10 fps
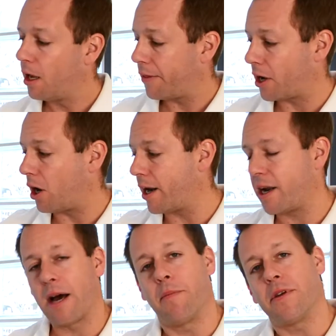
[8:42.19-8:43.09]
The kind of
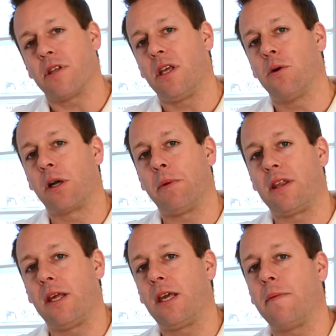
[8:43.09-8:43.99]
numbers that you want to be
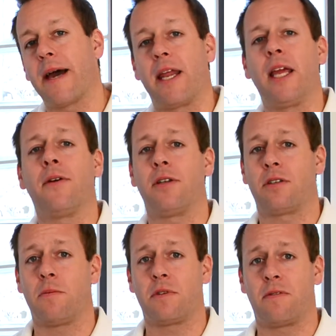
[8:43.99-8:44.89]
thinking about here in
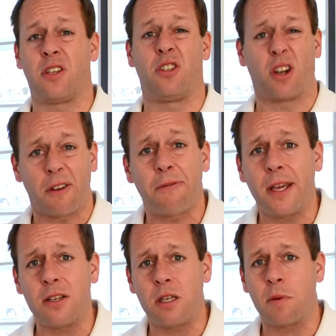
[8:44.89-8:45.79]
terms of the dollar
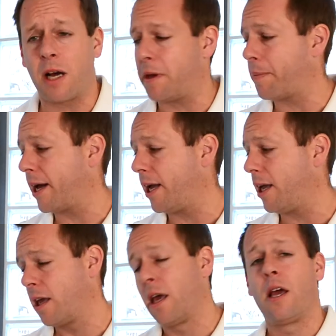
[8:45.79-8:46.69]
figures you might be
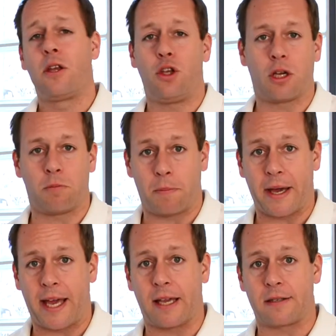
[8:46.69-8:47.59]
paying, you could be
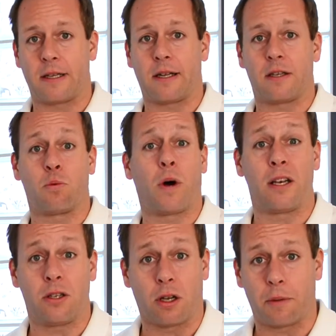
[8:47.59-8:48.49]
paying as little as
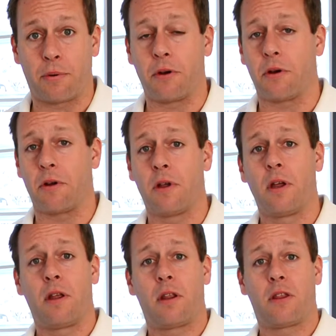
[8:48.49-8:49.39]
$1 per
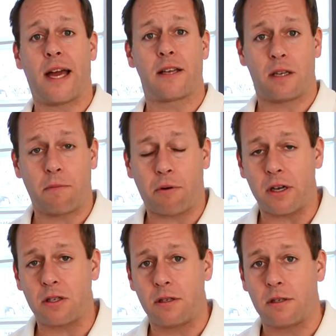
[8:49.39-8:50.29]
1,000
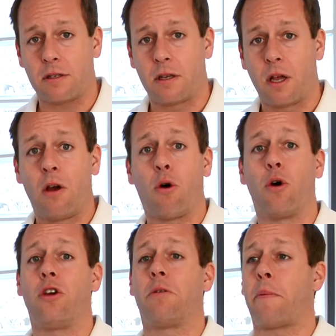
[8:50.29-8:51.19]
impressions, or
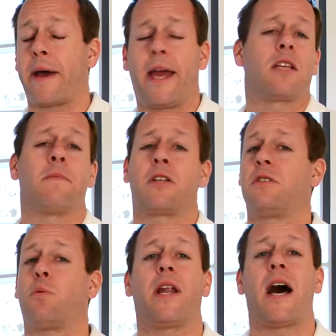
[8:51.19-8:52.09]
you could be paying as much as
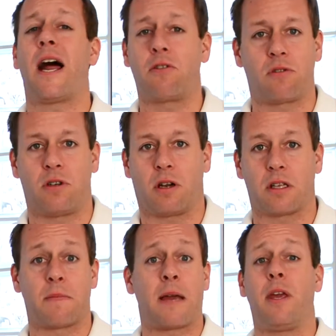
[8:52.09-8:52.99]

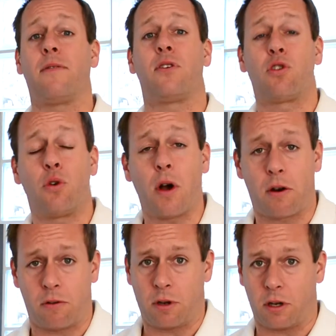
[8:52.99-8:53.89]
$100, maybe even
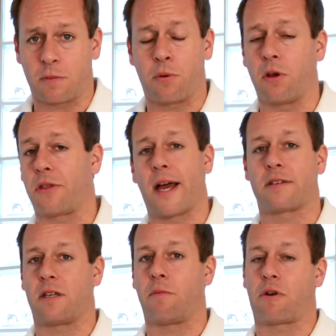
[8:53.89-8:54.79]
$200 per
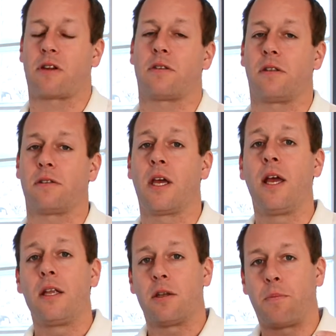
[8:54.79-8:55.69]
1,000 impressions,
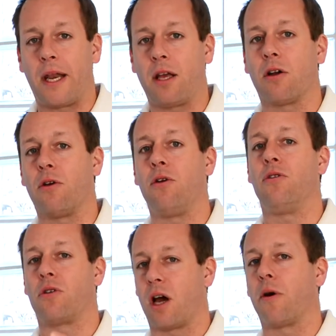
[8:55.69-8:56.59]
depending on who
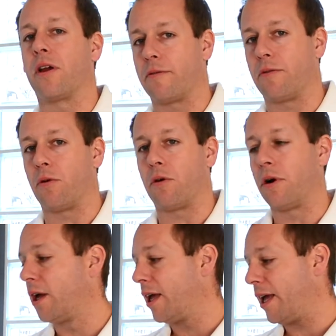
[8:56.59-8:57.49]
you're going for.
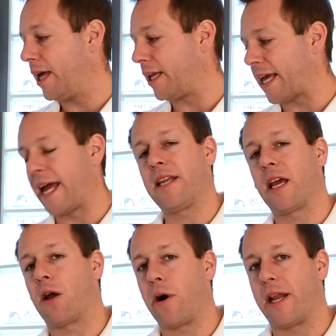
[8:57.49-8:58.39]
It can
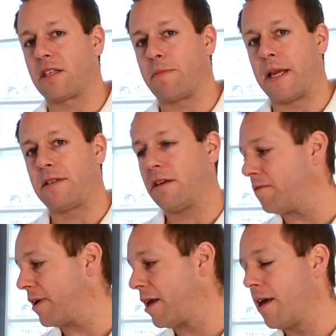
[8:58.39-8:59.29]
get quite
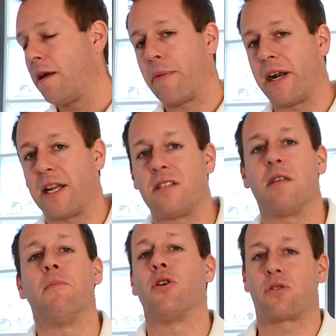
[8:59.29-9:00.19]
expensive, but it is the
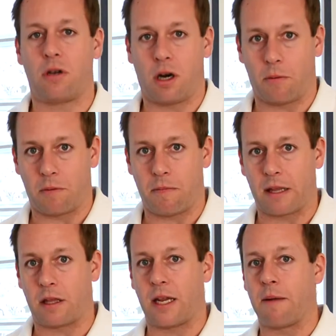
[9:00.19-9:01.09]
most common
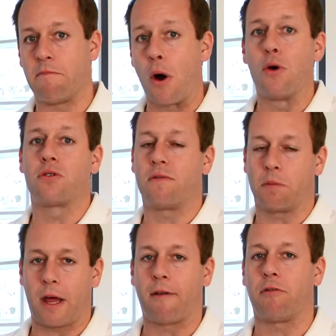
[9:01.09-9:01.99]
method, and most of the
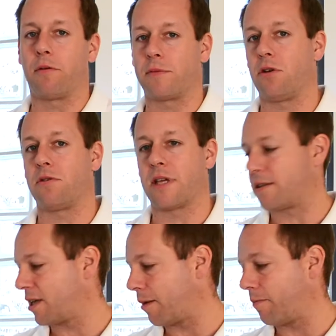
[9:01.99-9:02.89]
platforms use that
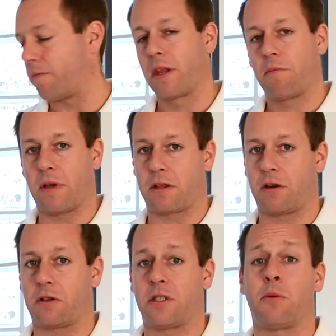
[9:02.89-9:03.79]
same
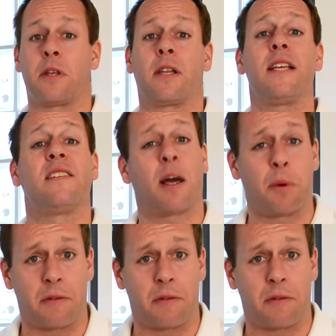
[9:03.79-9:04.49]
methodology with at least some